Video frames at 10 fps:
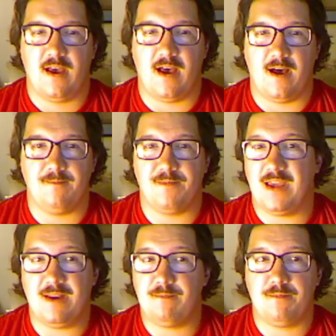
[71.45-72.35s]
Um,
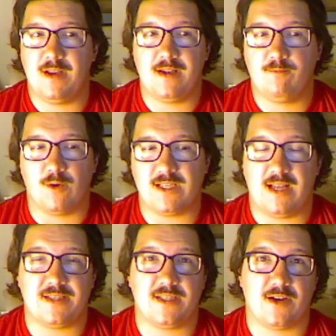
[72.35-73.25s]
he, he wasn't
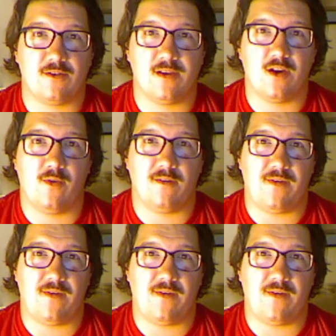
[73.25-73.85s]
necessarily going